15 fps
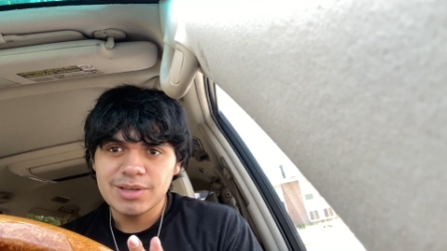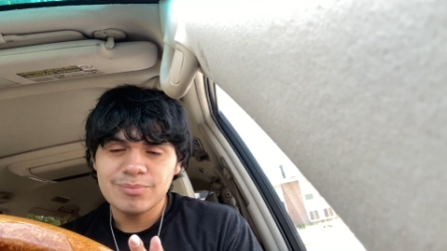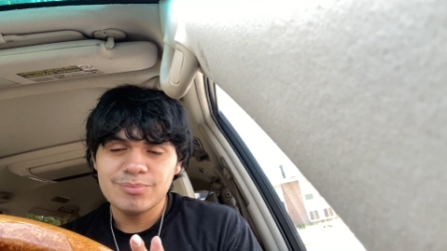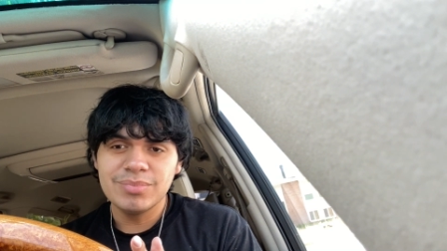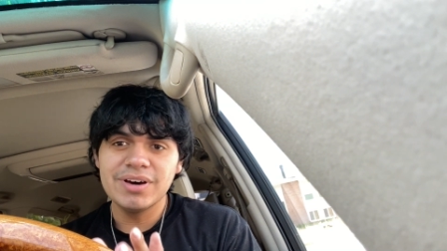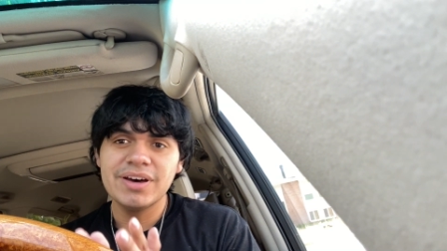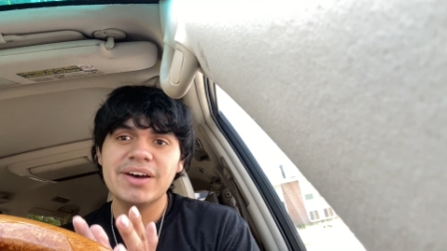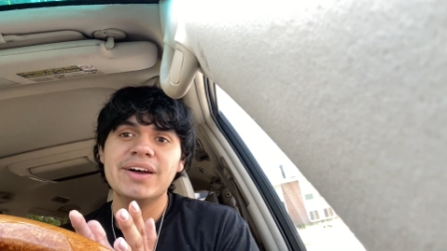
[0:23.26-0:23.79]

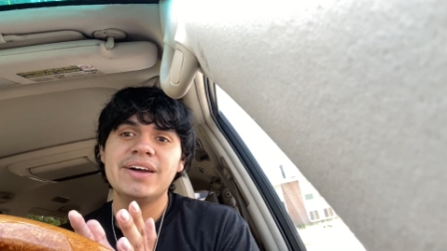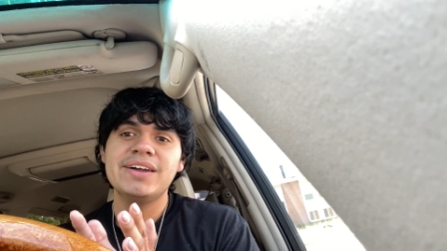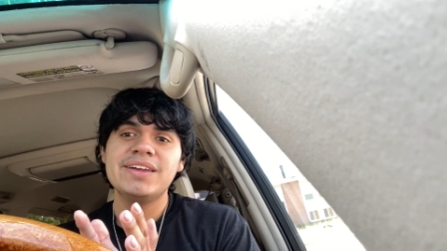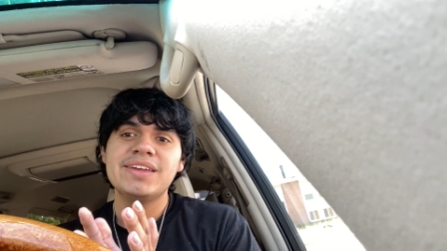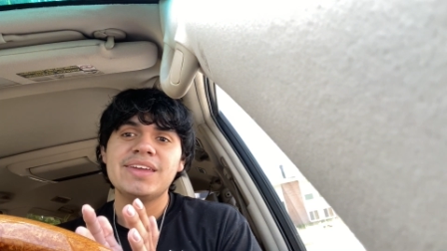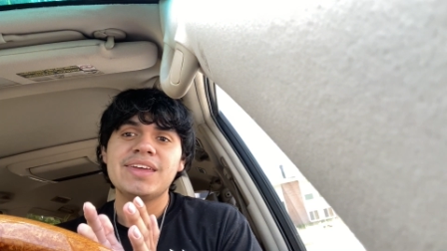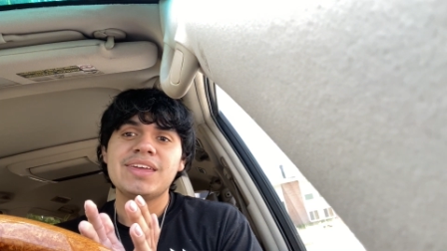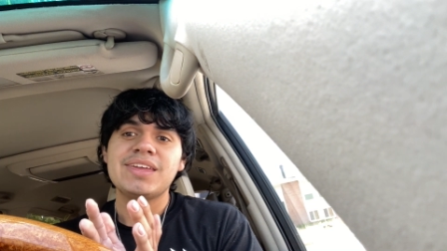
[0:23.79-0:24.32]
but
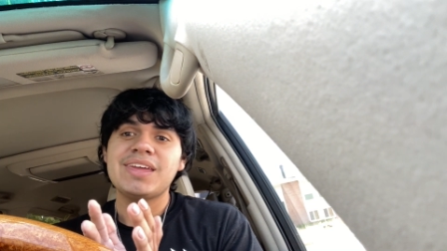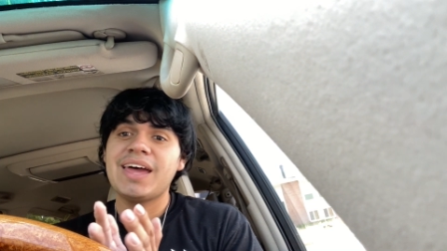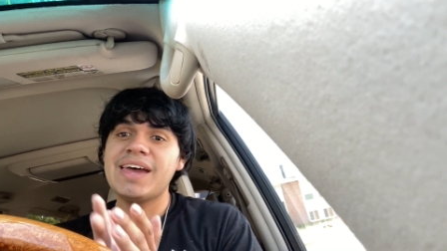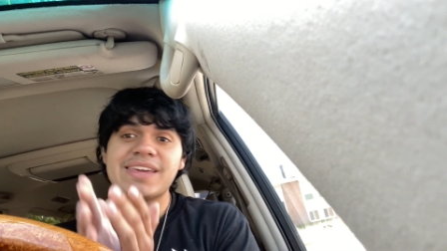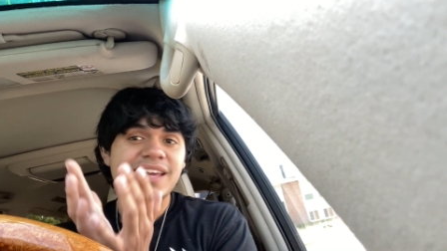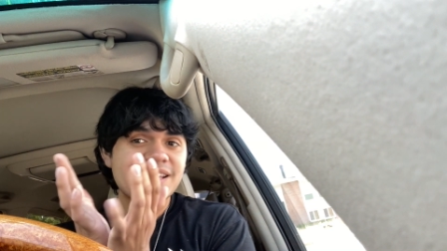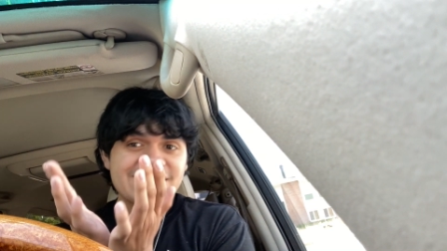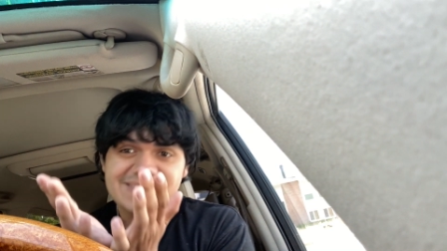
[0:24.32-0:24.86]
I
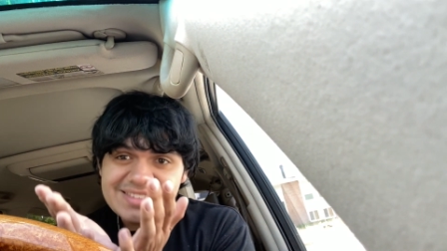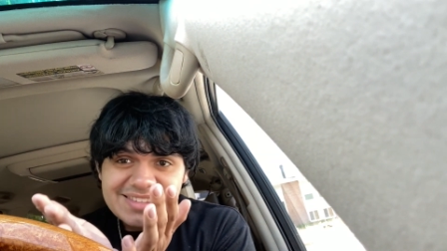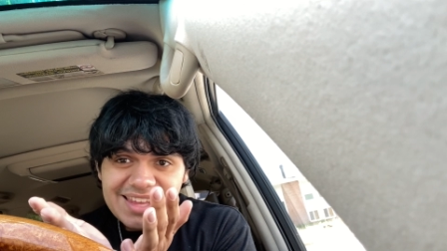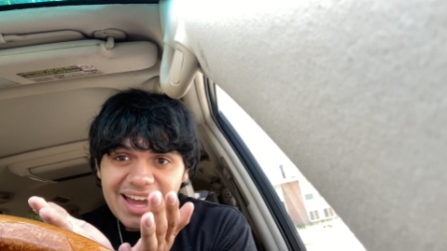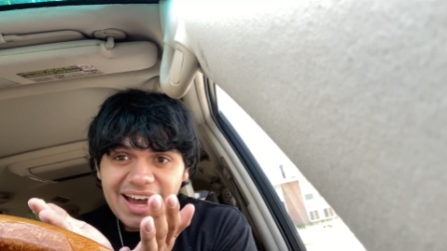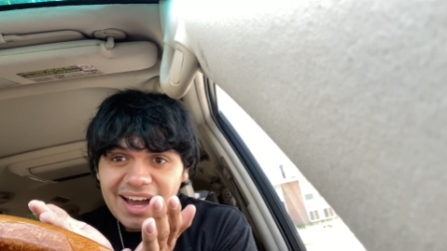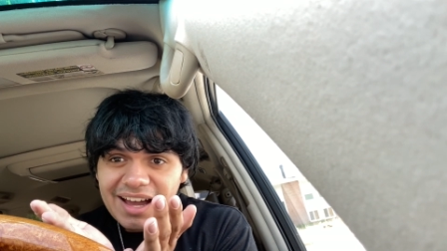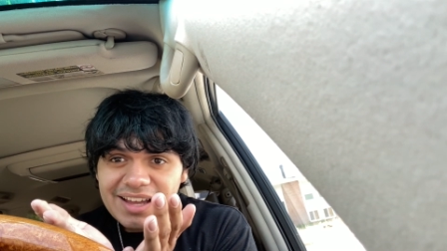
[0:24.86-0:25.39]
guess
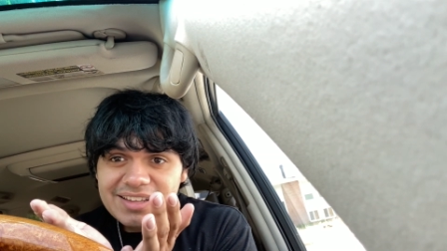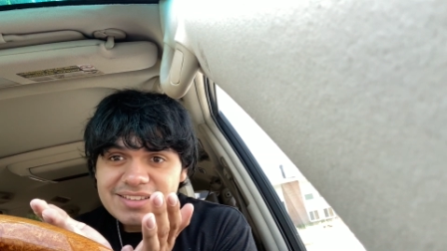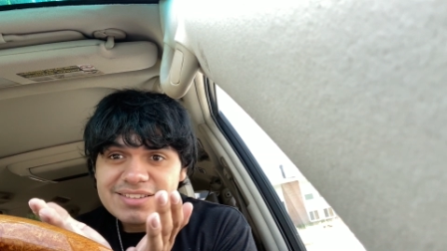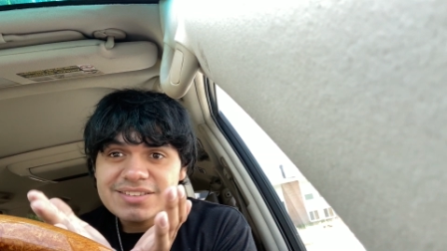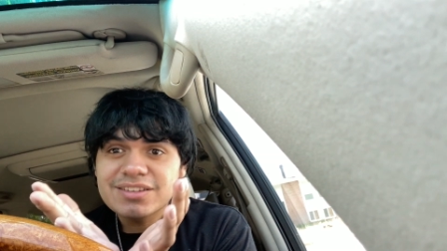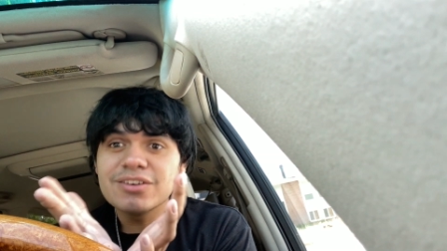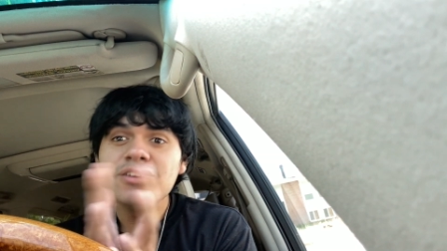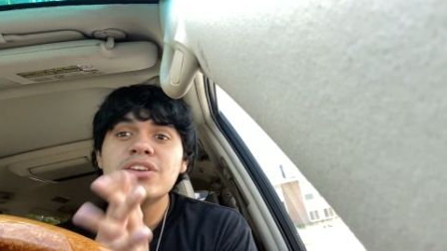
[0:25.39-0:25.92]
not.
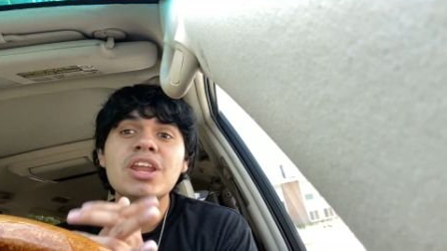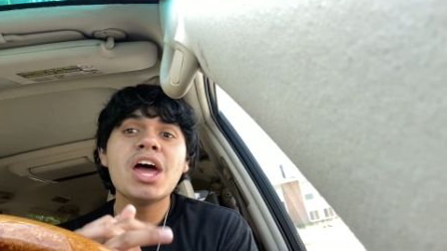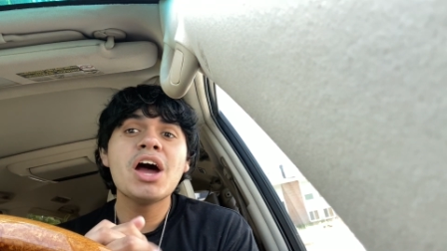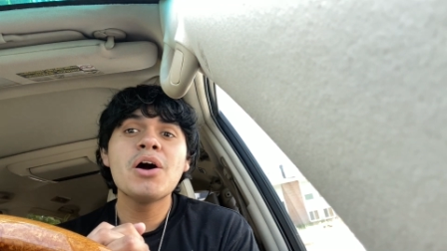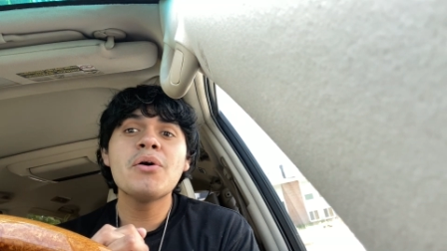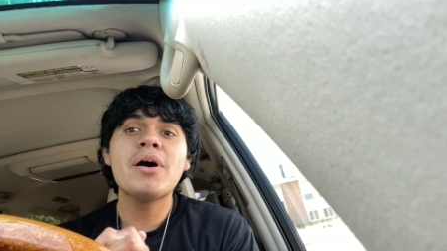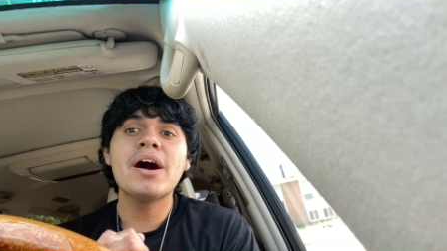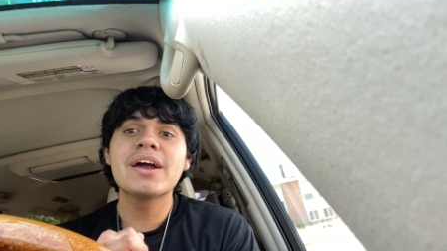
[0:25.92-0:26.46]
So
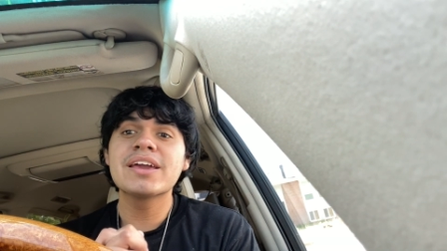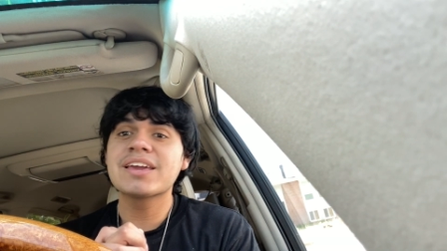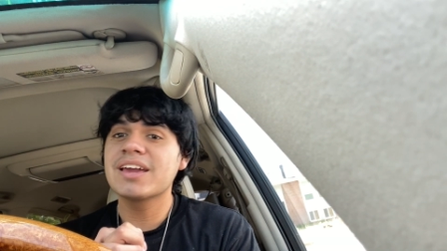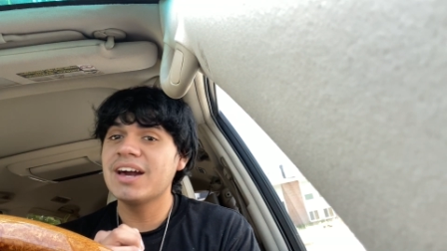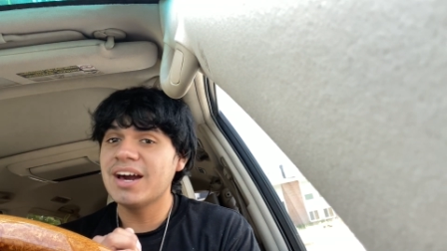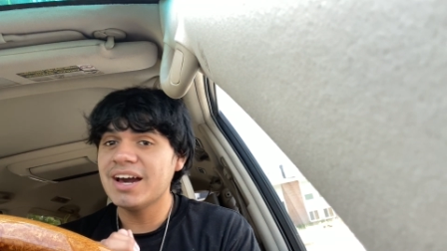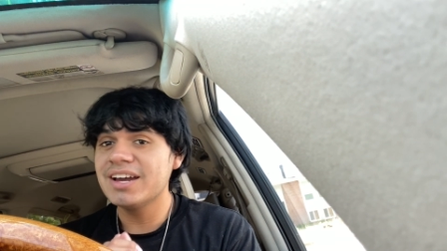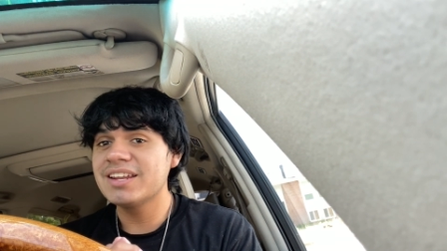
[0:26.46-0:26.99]
now I
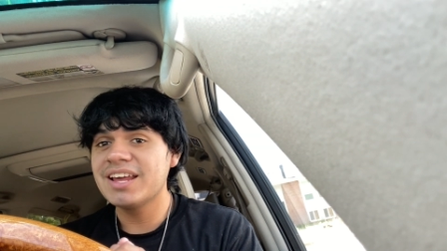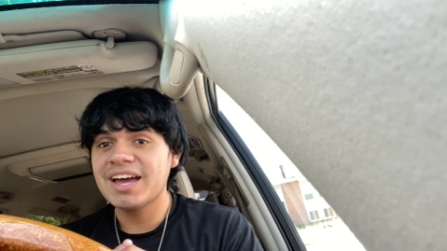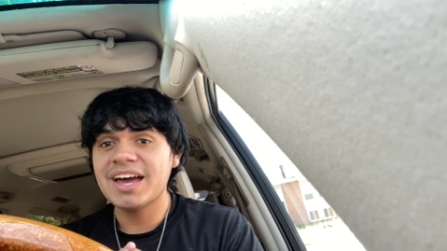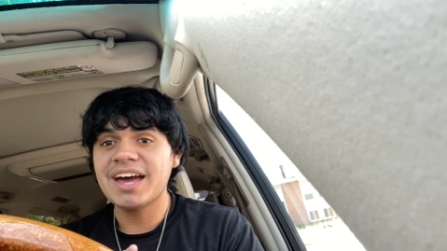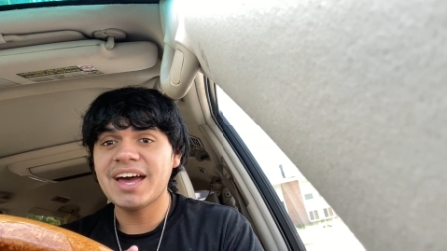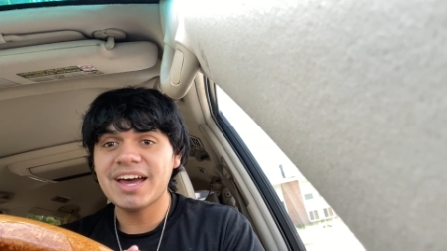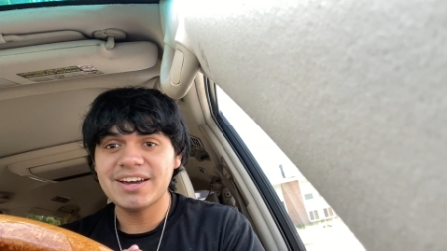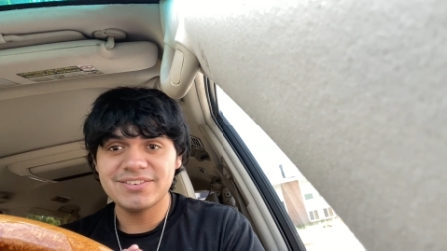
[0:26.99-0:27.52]
kind of
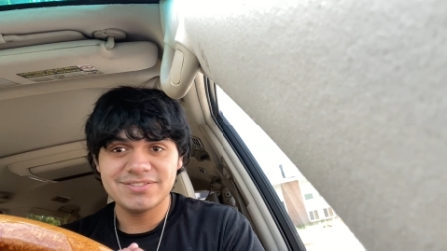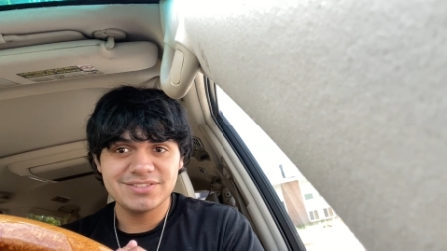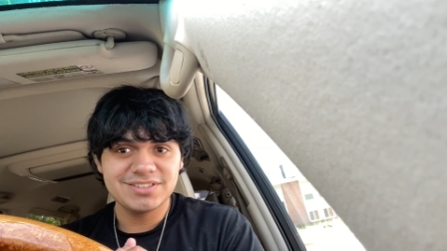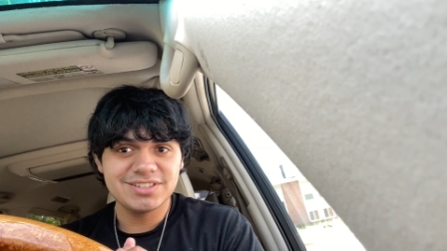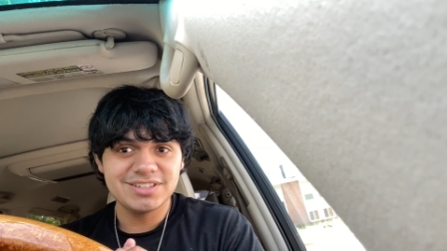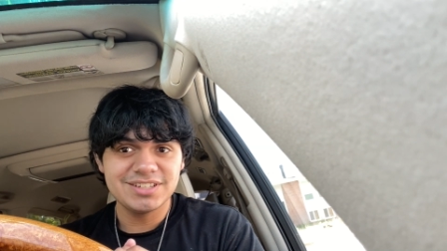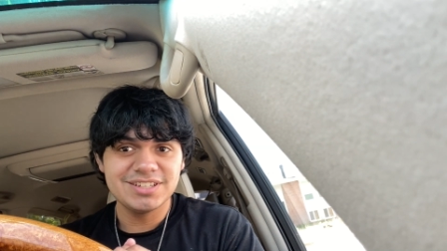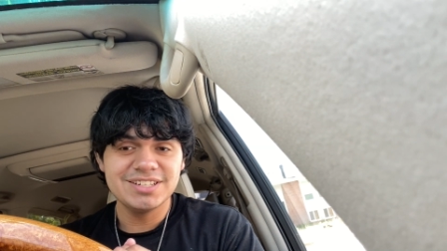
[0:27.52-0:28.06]
have
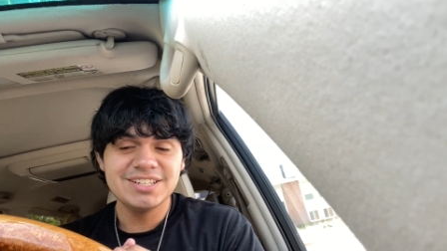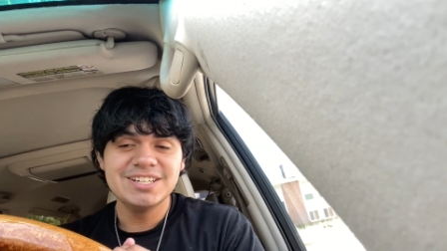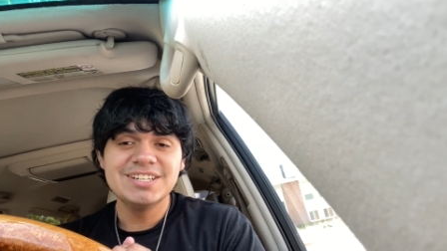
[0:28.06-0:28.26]
to...